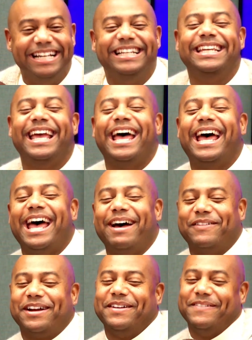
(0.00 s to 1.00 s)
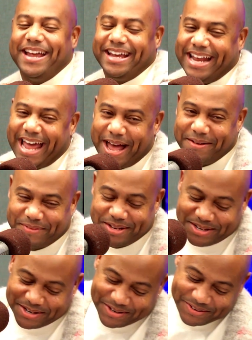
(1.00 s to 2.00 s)
Yeah, we're gonna make it happen,
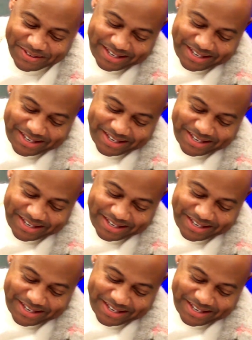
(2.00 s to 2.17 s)
dude.